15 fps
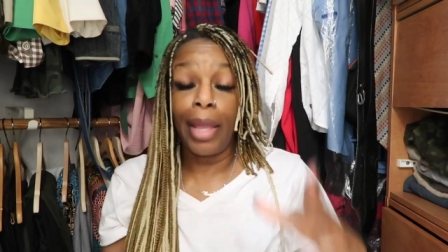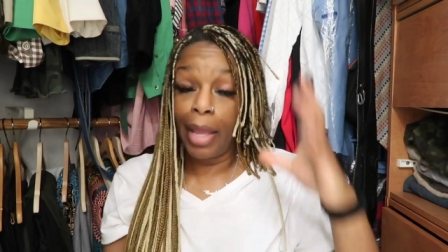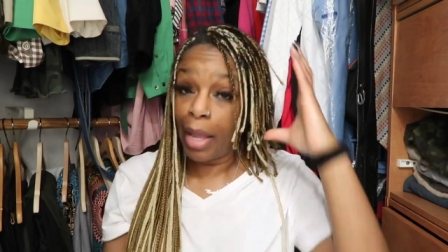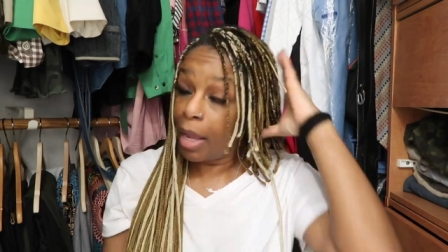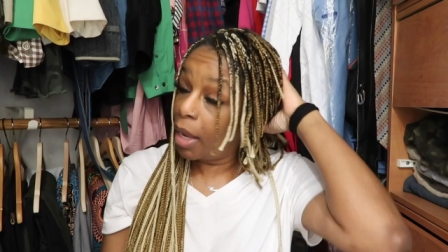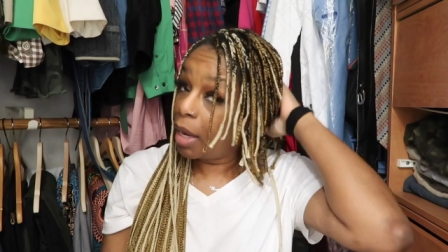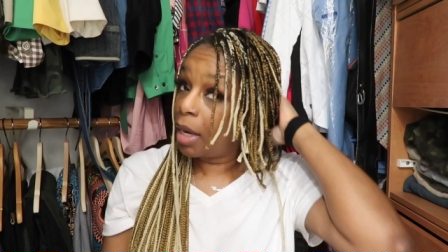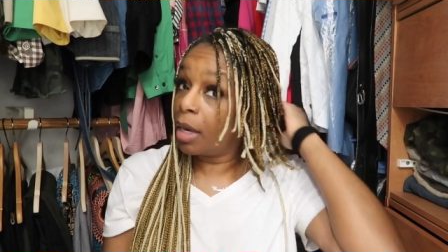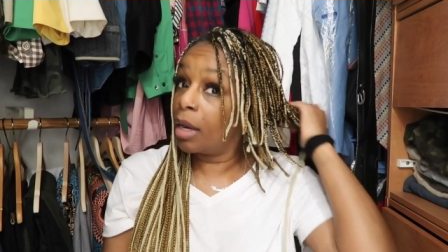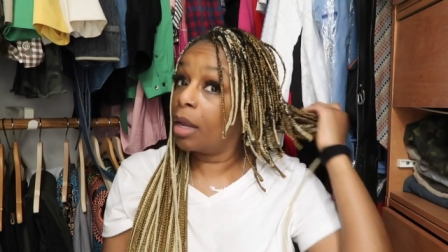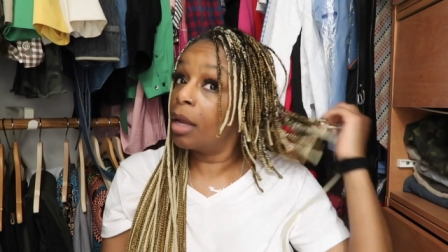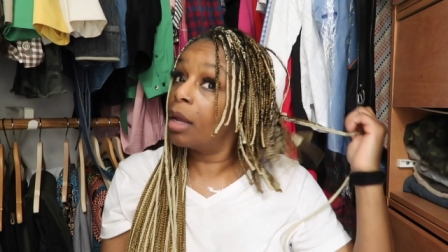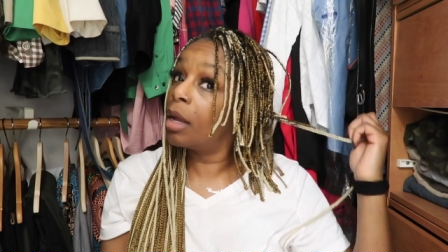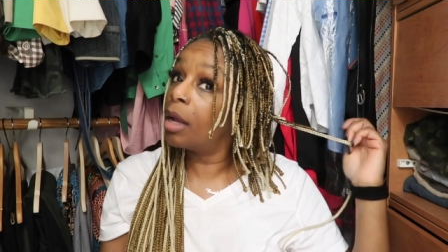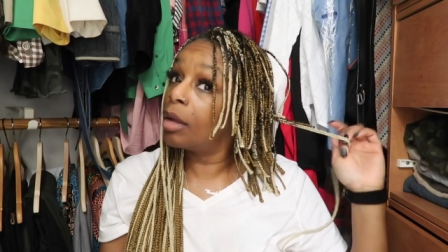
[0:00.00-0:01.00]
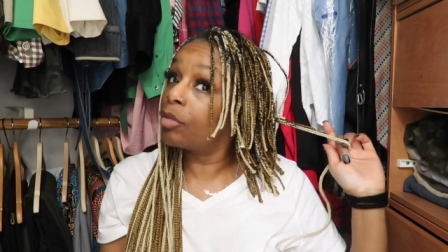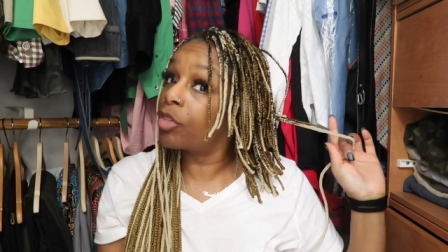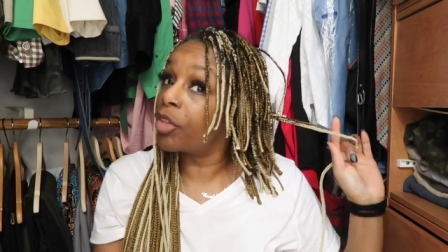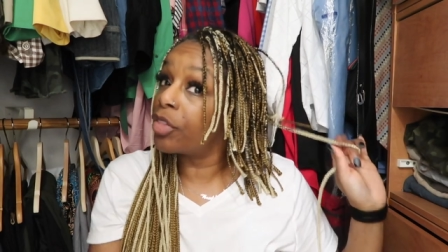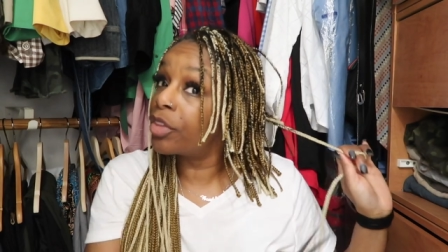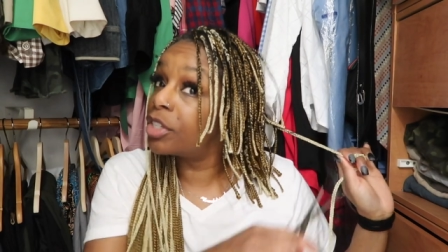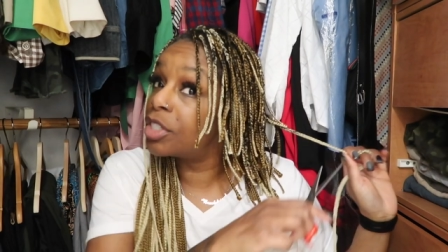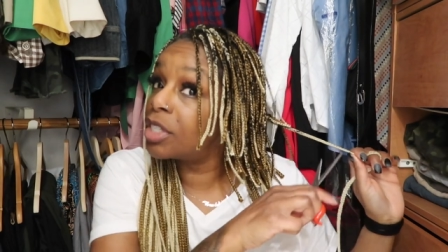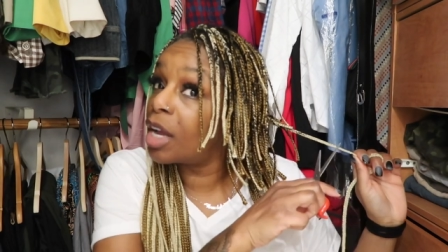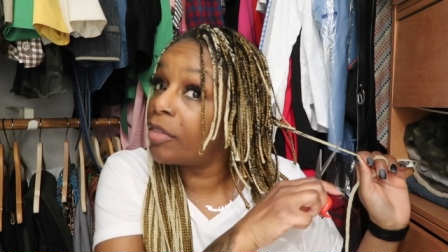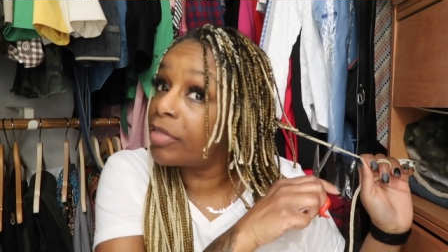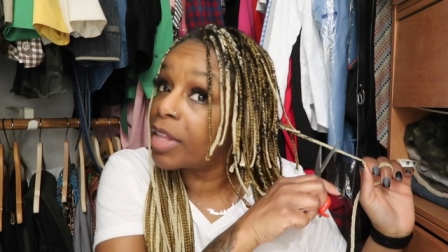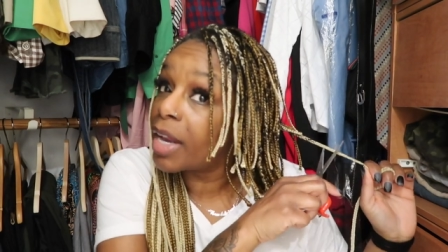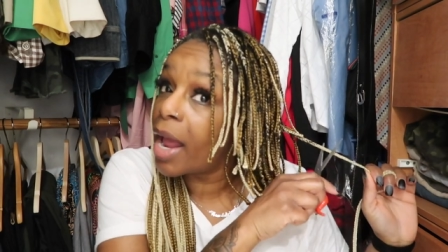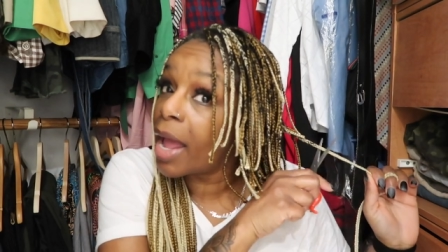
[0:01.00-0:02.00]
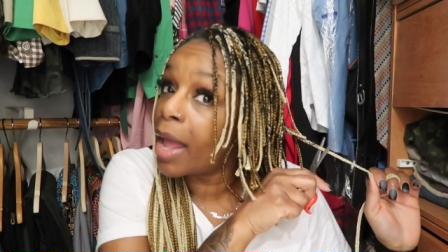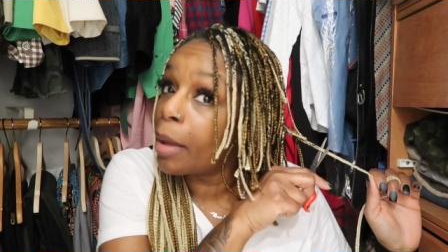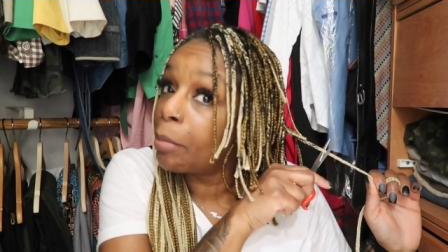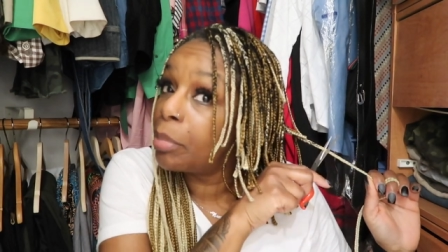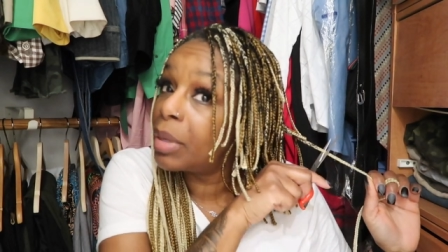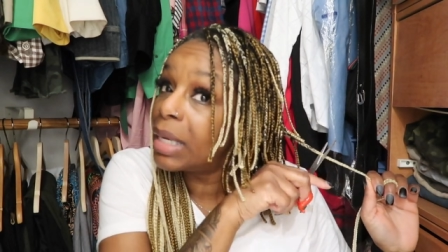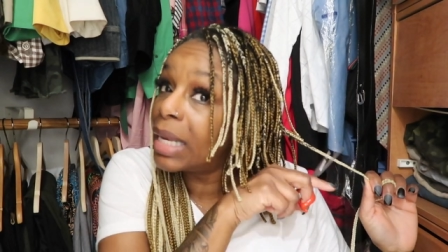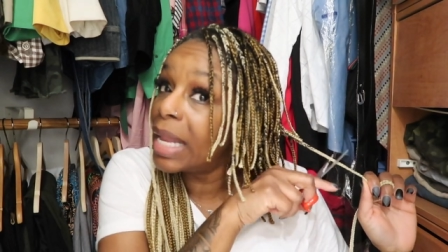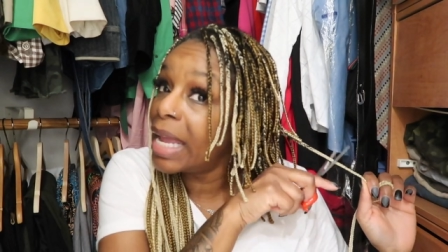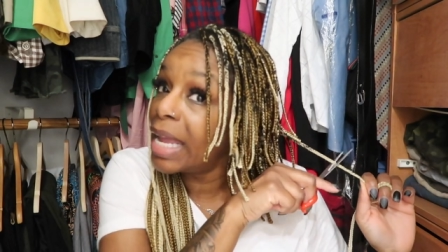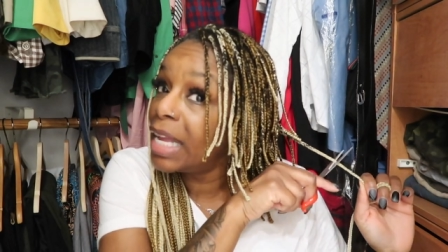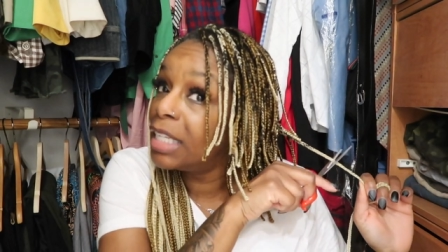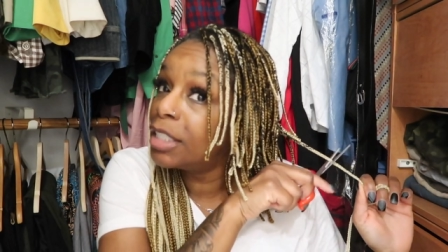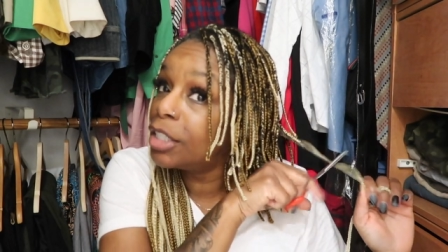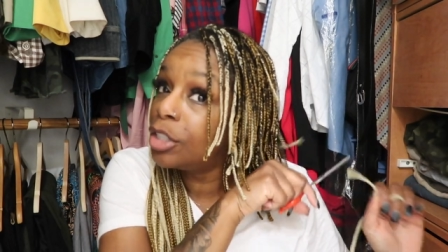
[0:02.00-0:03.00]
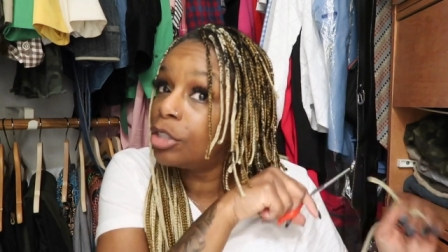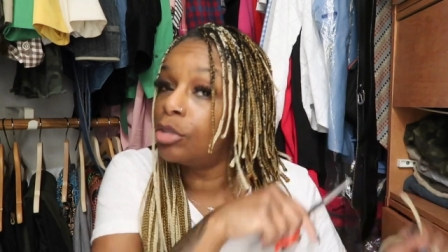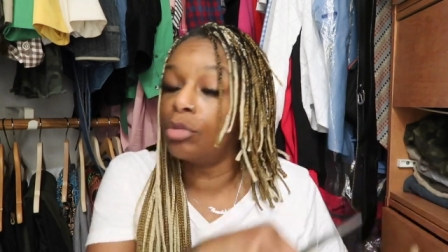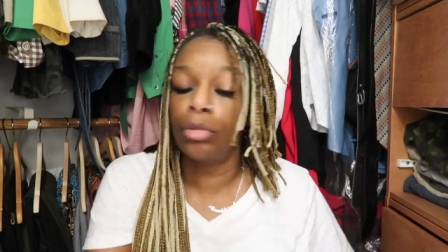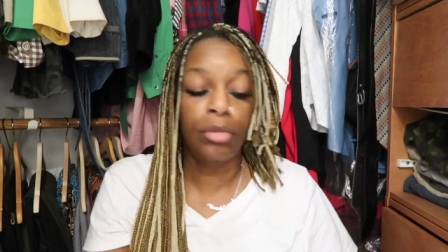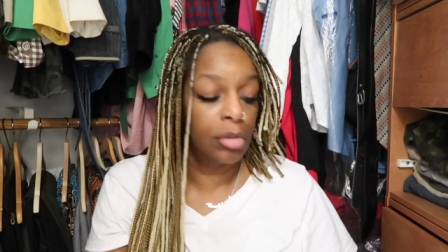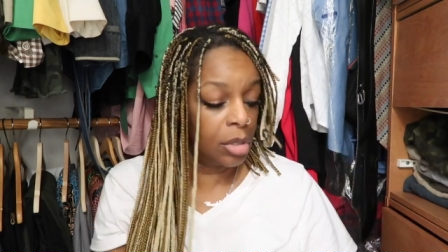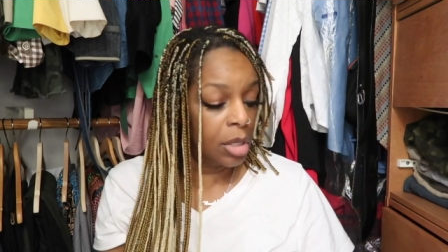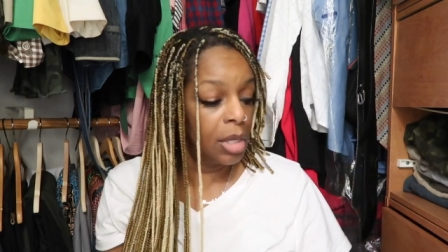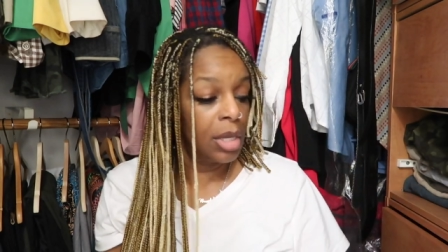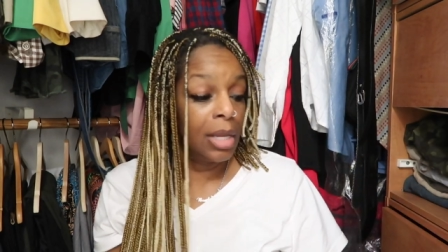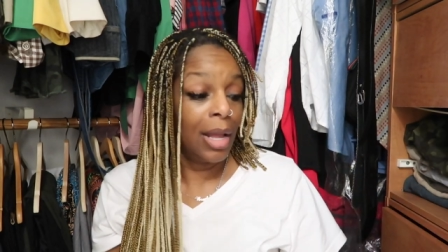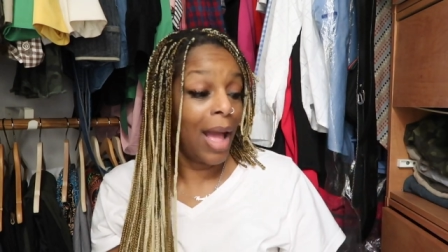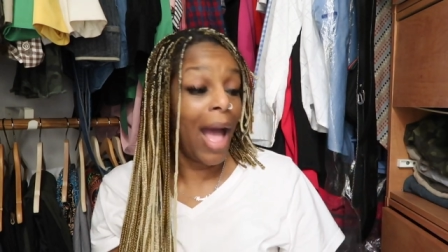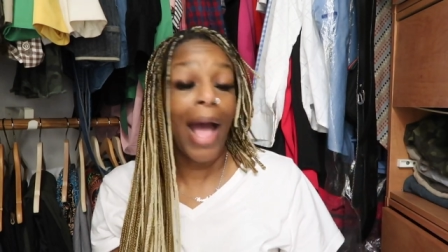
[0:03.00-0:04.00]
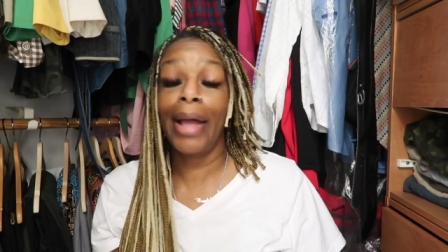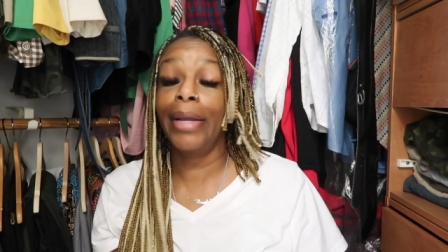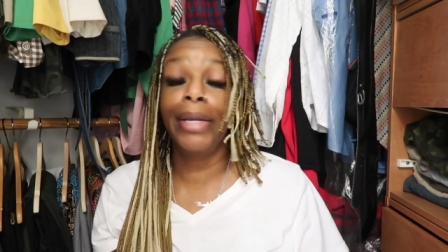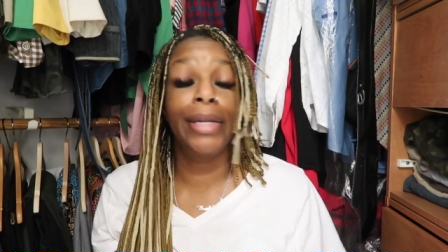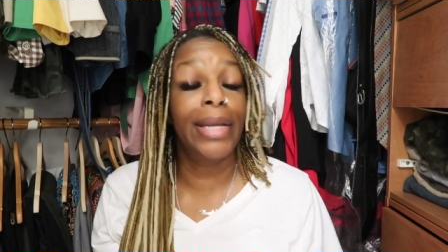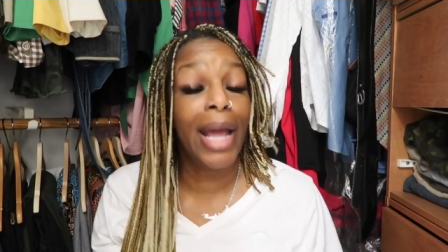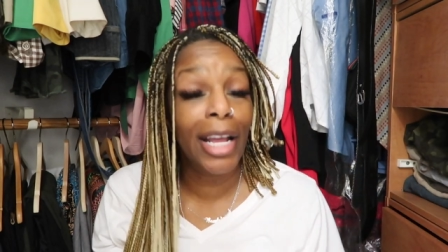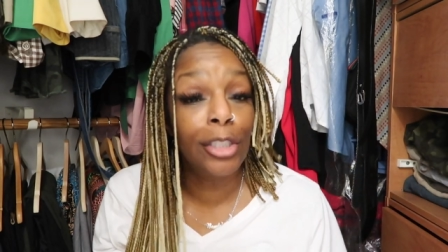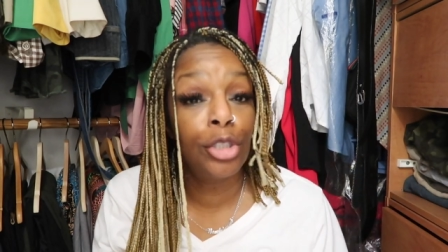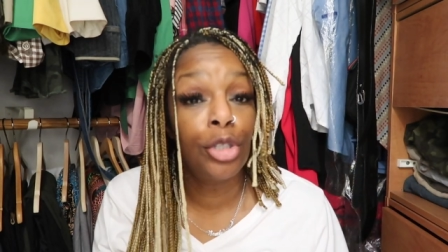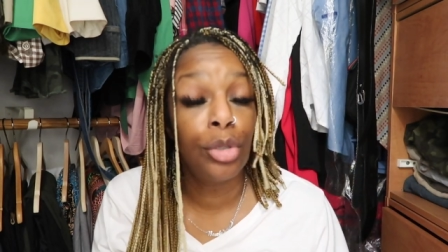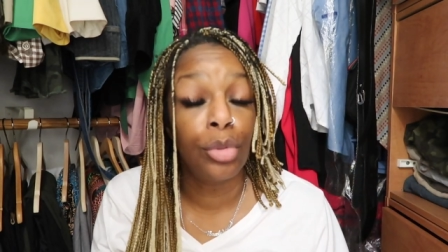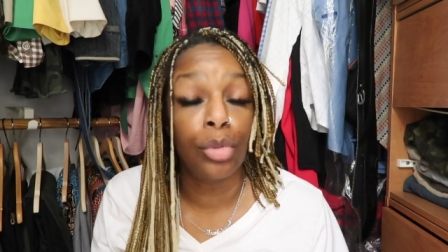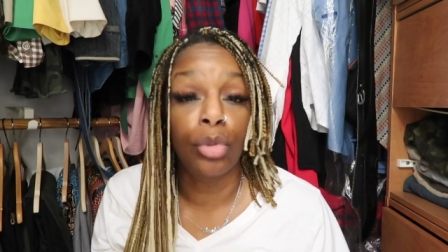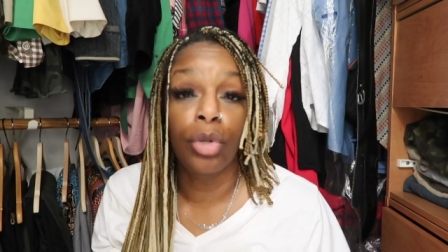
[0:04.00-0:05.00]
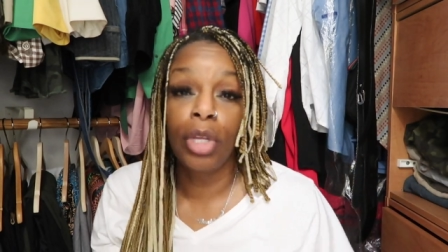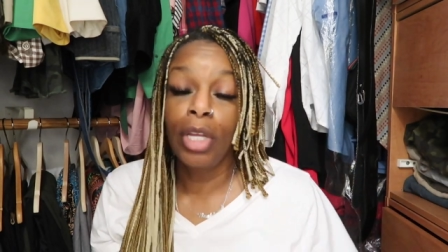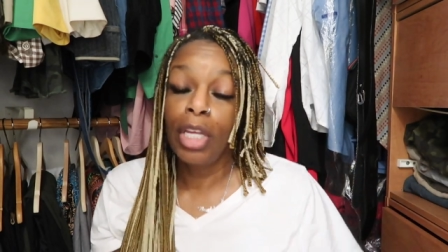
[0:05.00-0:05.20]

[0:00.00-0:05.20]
And the stuff that I had planned to do, I could not do.